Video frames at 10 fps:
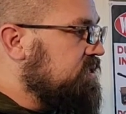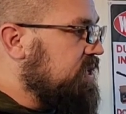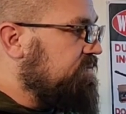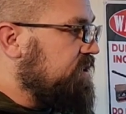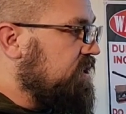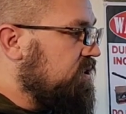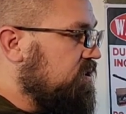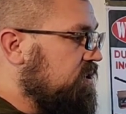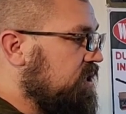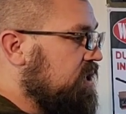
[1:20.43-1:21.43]
and
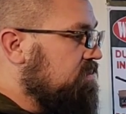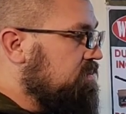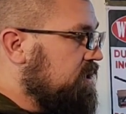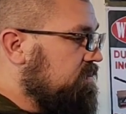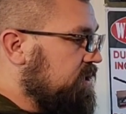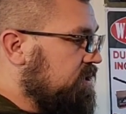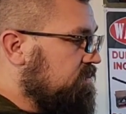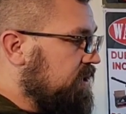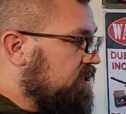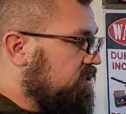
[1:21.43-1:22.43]
700 millimeter
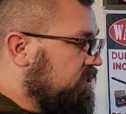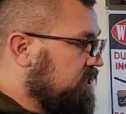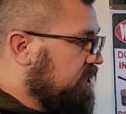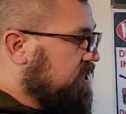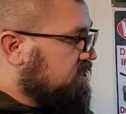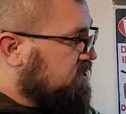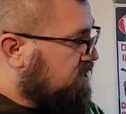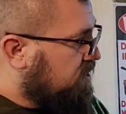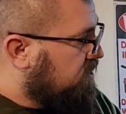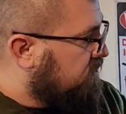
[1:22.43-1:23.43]
barrel.
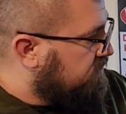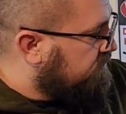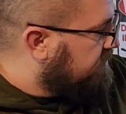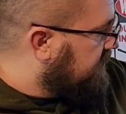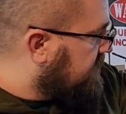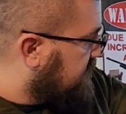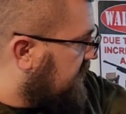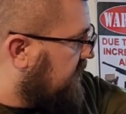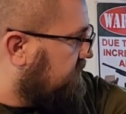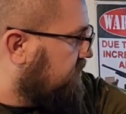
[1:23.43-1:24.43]
So that's
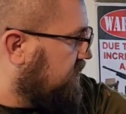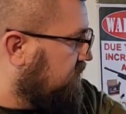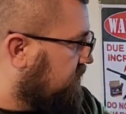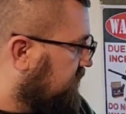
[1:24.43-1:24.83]
kind of what you